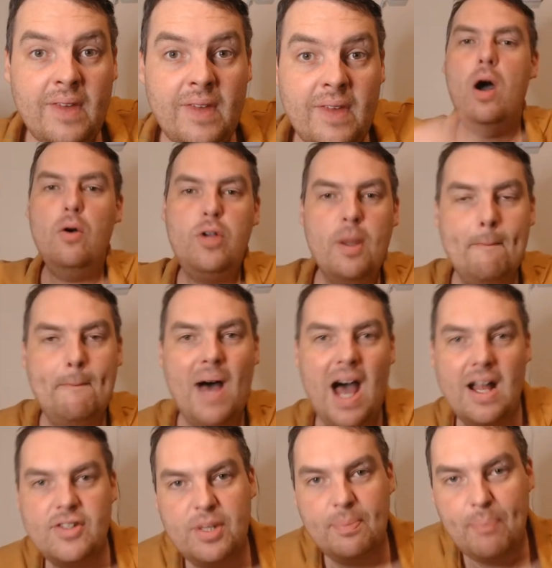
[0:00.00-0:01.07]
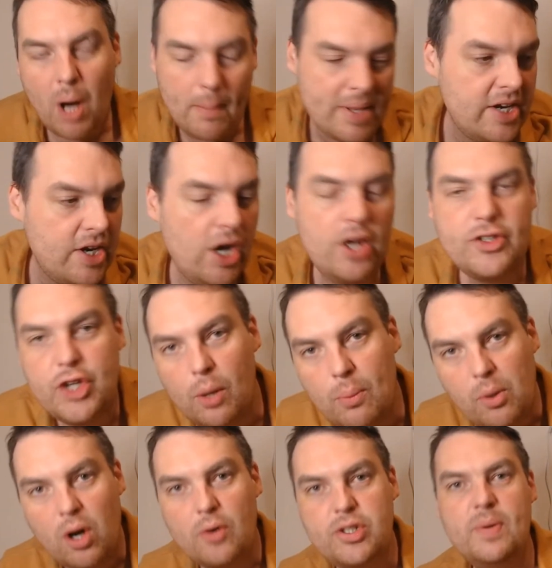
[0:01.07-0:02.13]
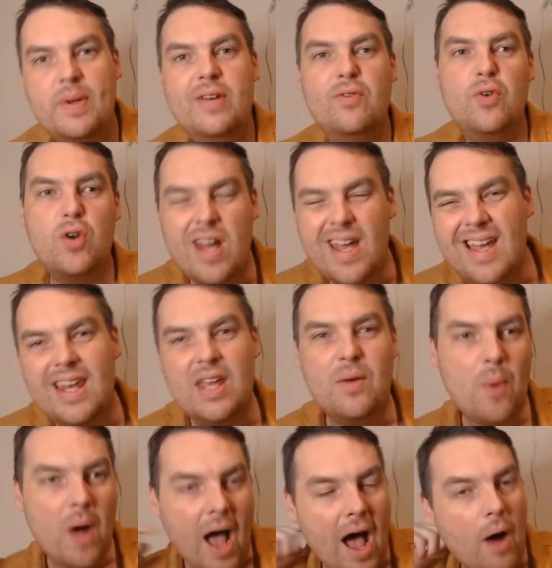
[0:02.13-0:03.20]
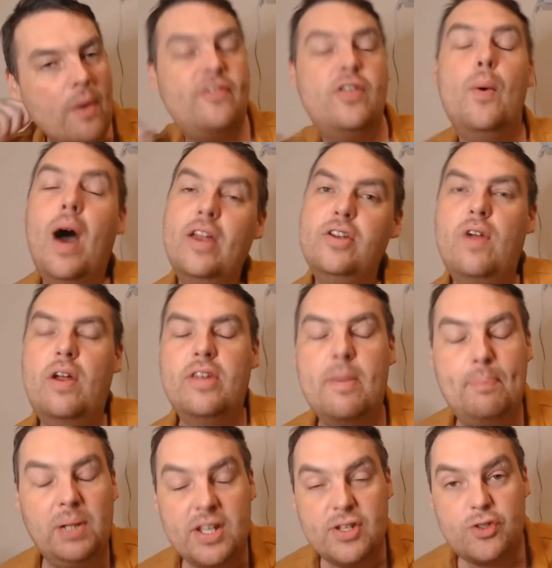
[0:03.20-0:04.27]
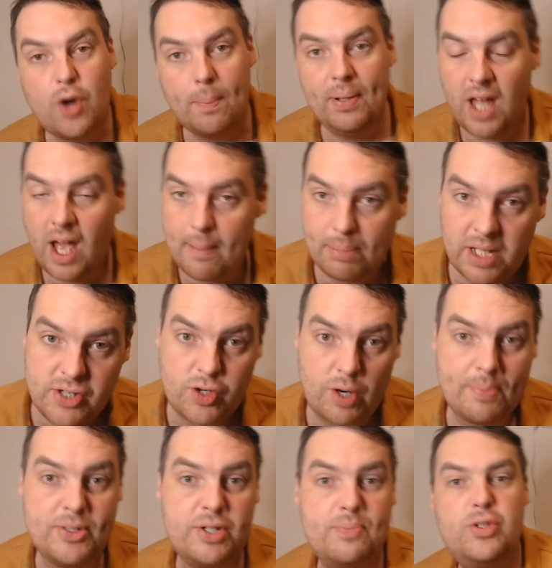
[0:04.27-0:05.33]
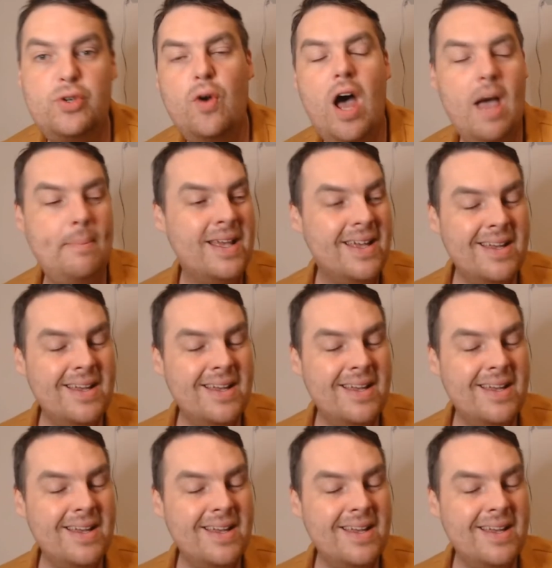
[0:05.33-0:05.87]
Welcome back to Pommy and Oz. Hope we're all doing really well. If you are new around here, please drop a like, please drop a subscribe.